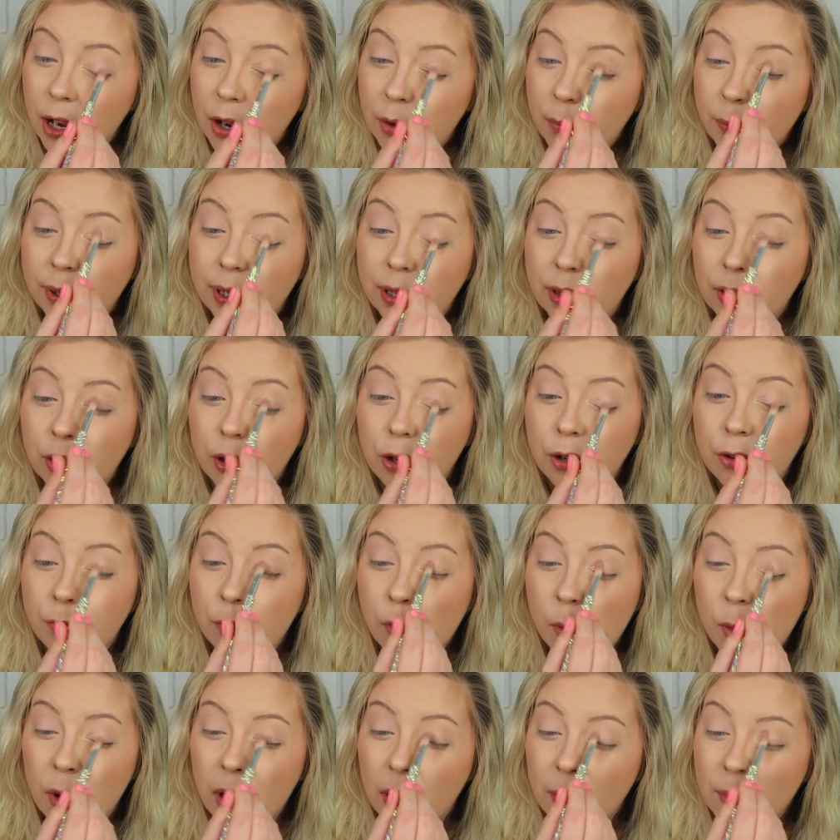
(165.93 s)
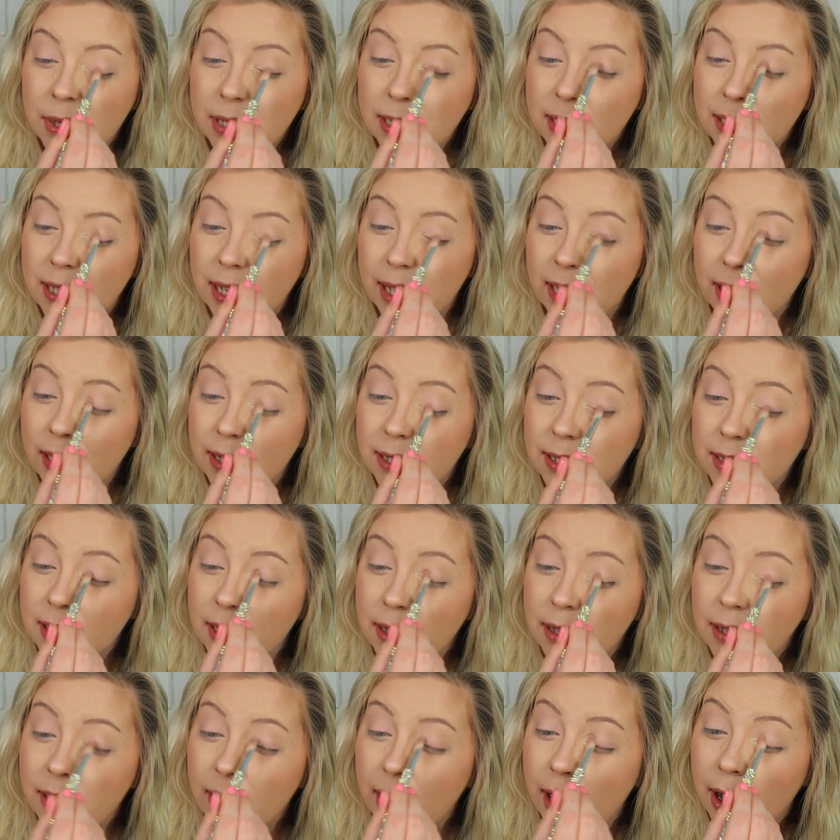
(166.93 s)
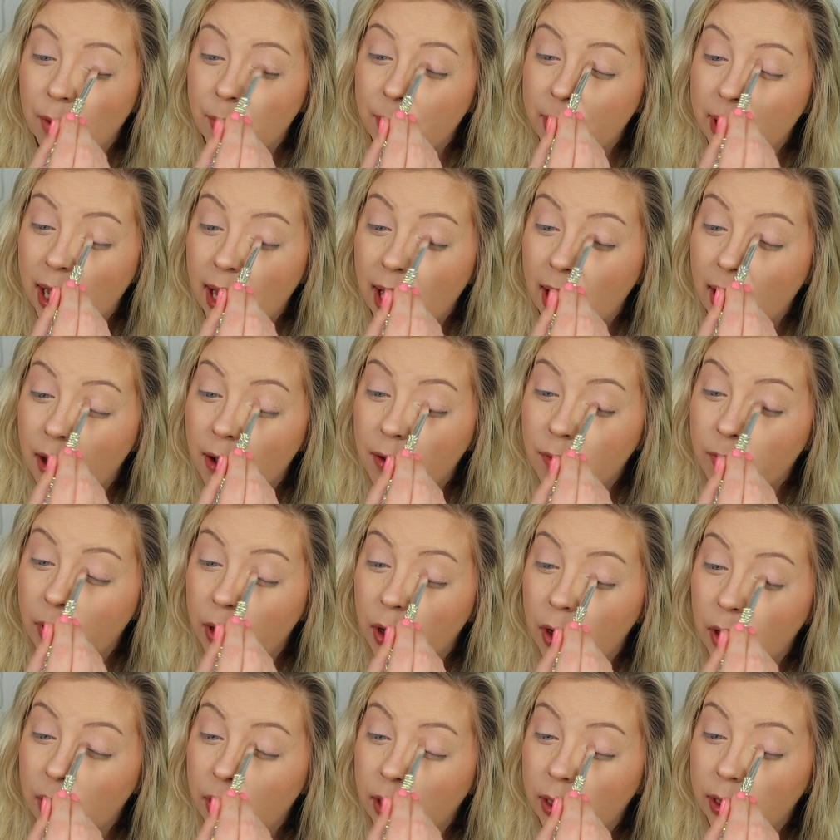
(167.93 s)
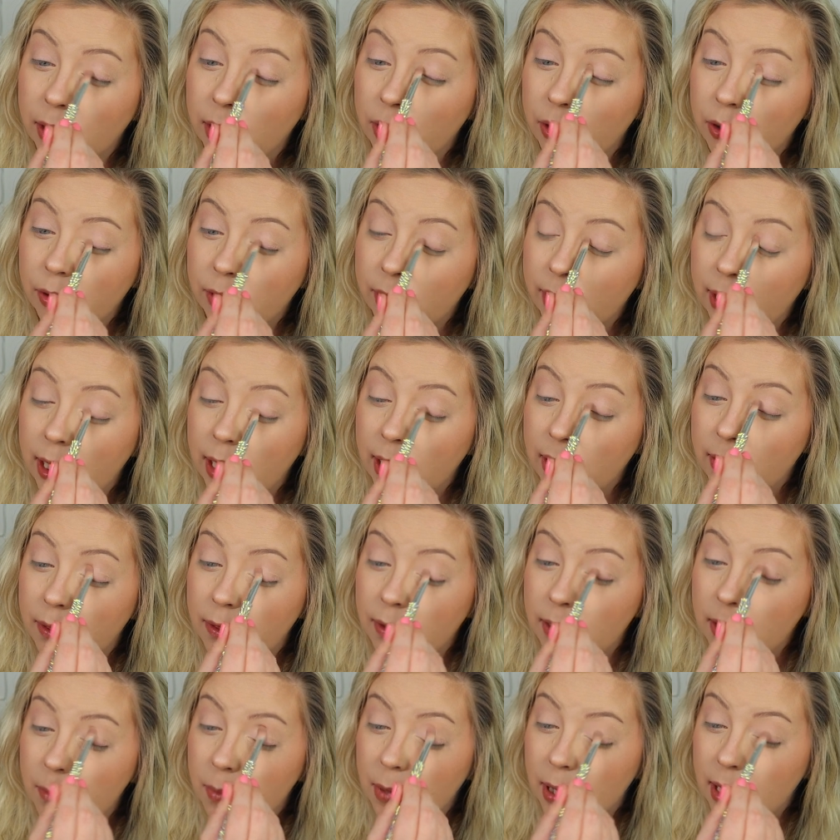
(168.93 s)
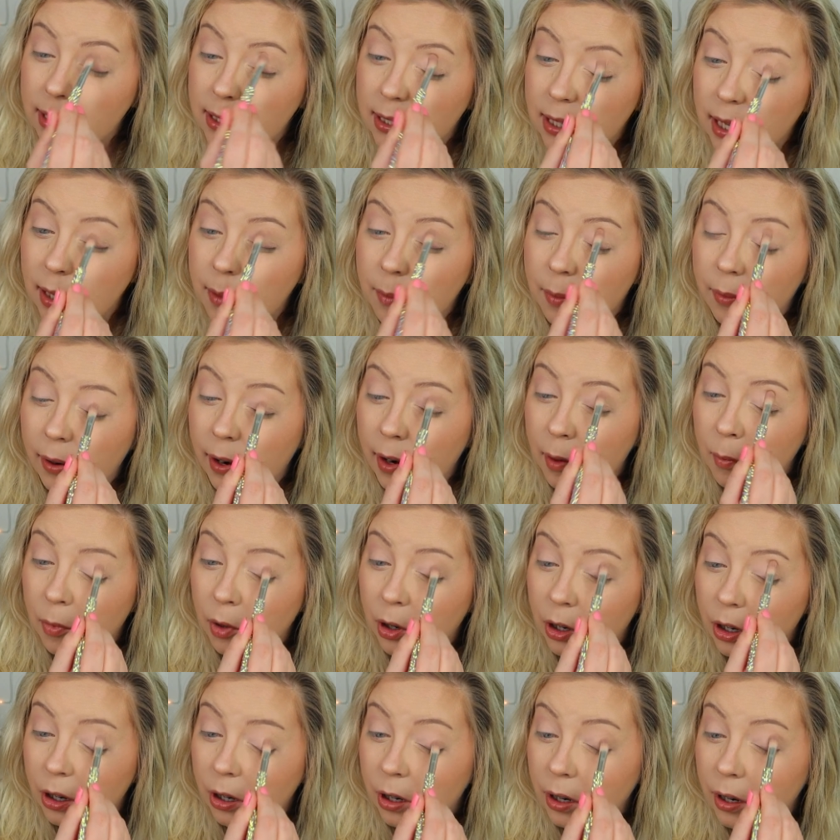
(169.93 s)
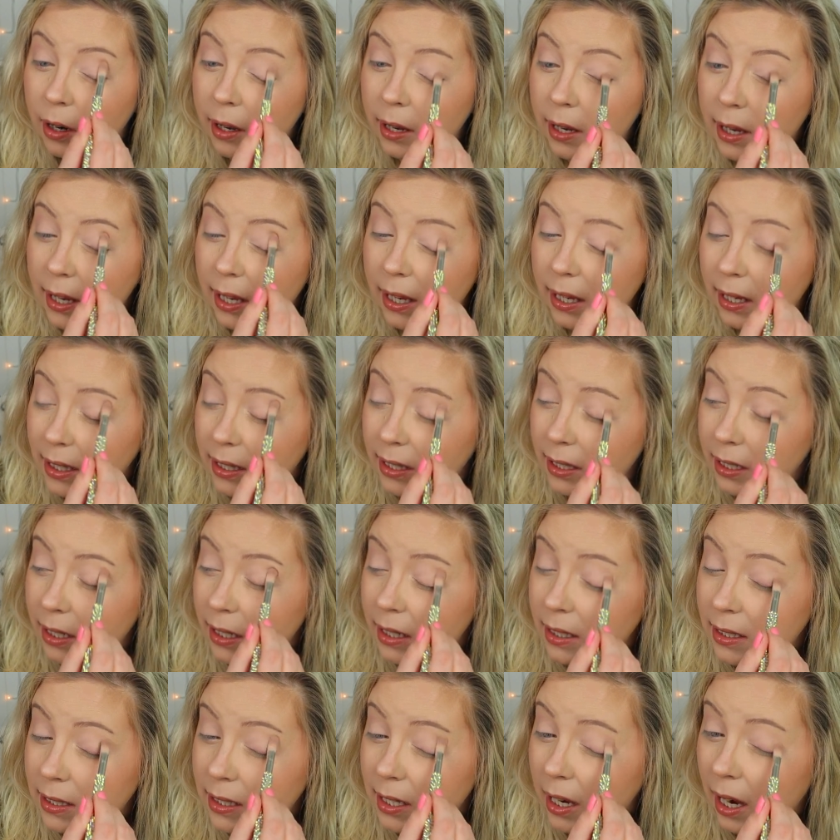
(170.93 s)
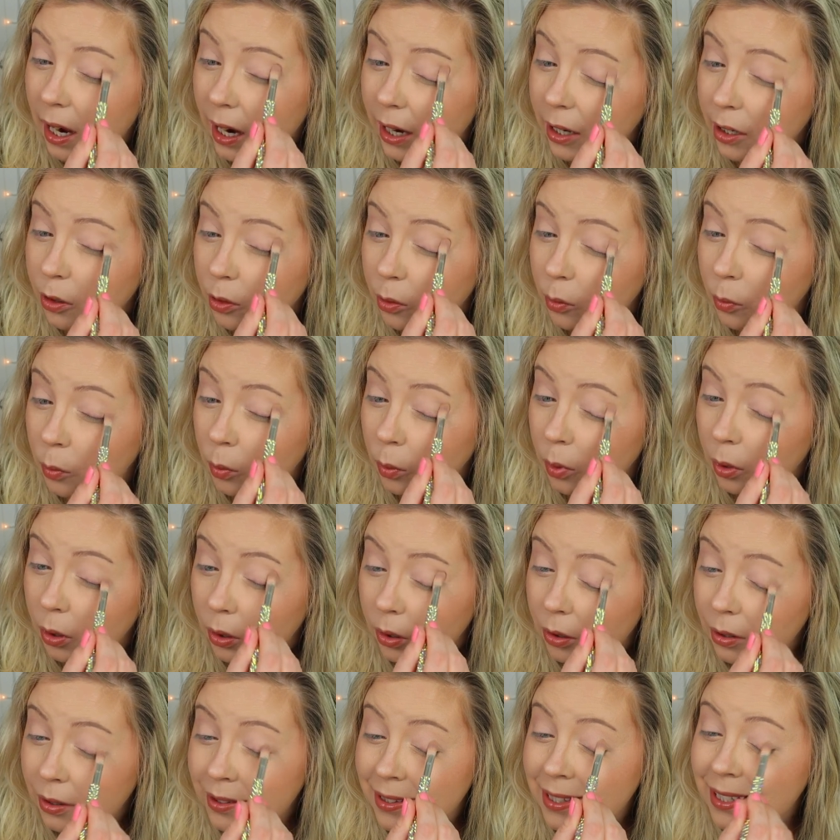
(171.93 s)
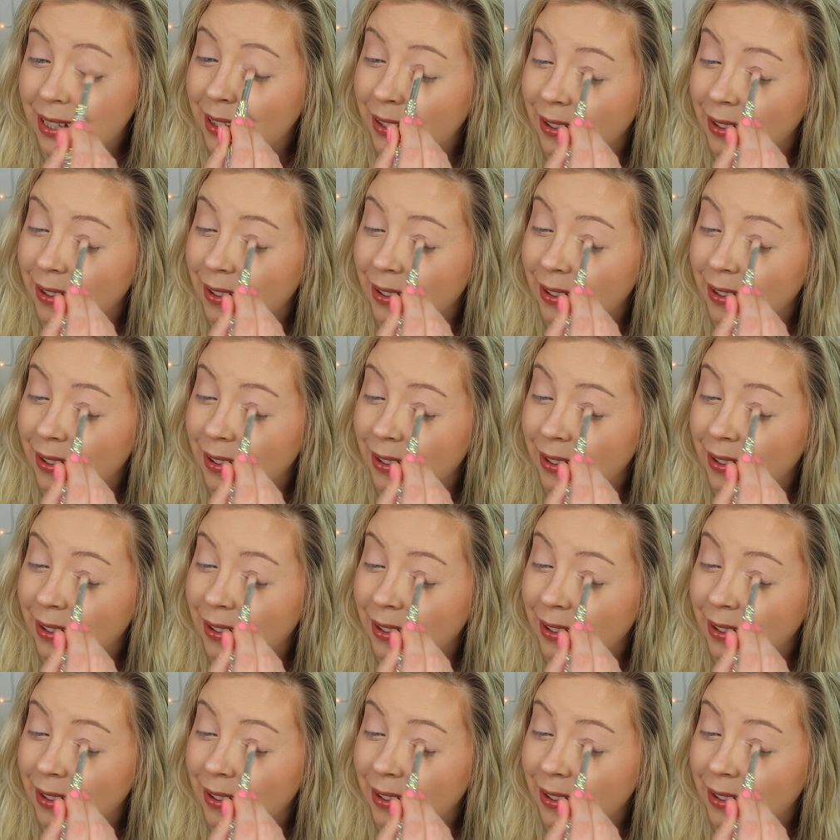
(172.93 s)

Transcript: We learned from our mistakes, and now we have literally the best eye primer in the entire world.